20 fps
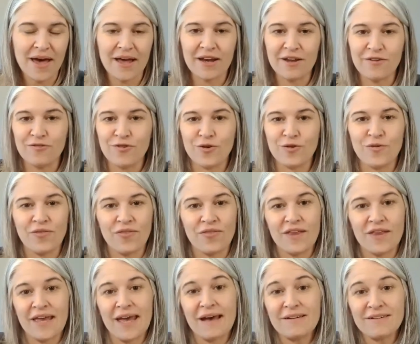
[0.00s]
And if you
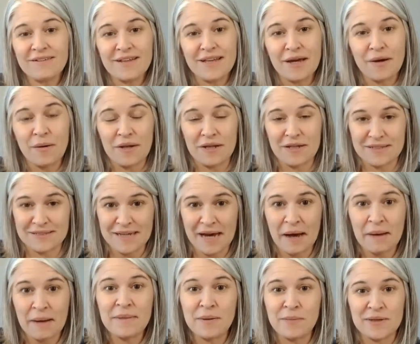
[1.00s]
calculate the
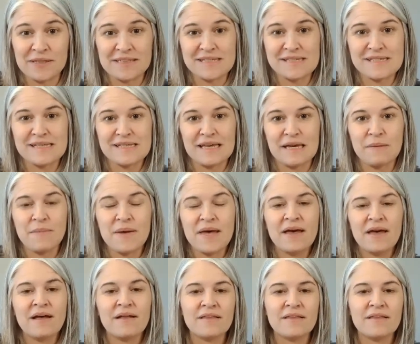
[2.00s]
time they went to sleep,